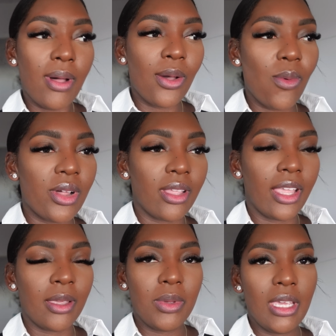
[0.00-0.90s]
I want to
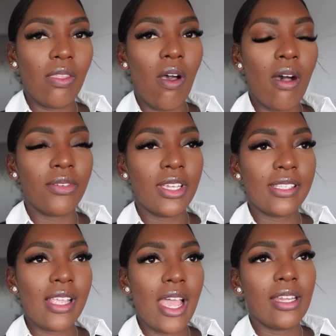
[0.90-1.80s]
like be in the
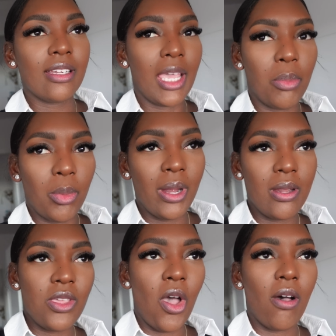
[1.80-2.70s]
office and get
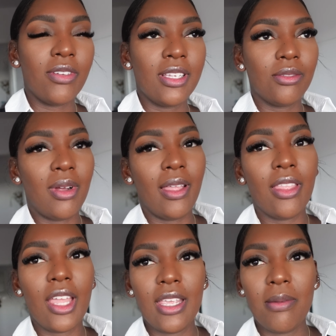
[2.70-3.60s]
prepared in the office
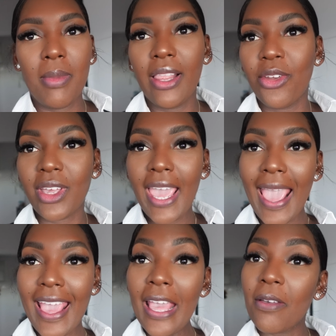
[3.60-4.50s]
rather than in my little
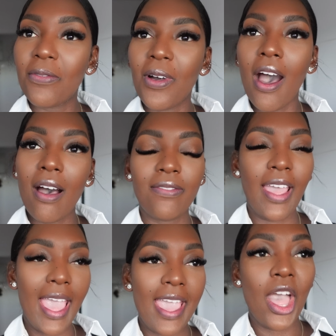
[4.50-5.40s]
cave of
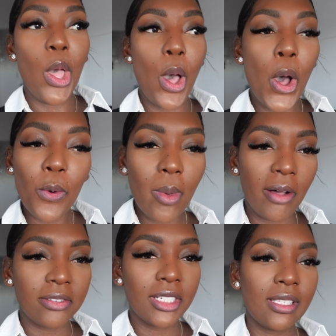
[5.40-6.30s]
a home
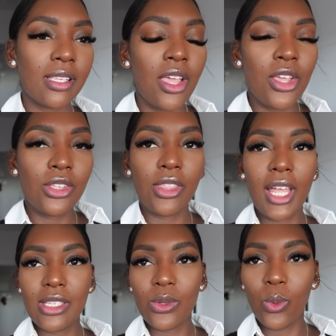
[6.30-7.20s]
office. So
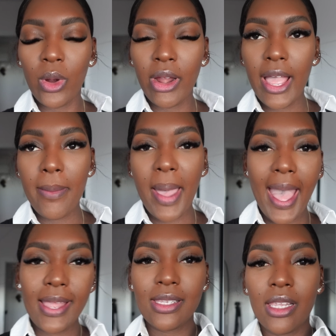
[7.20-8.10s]
that's where I'm
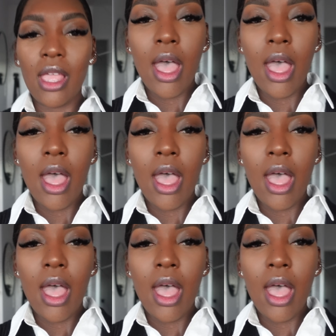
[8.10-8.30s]
at.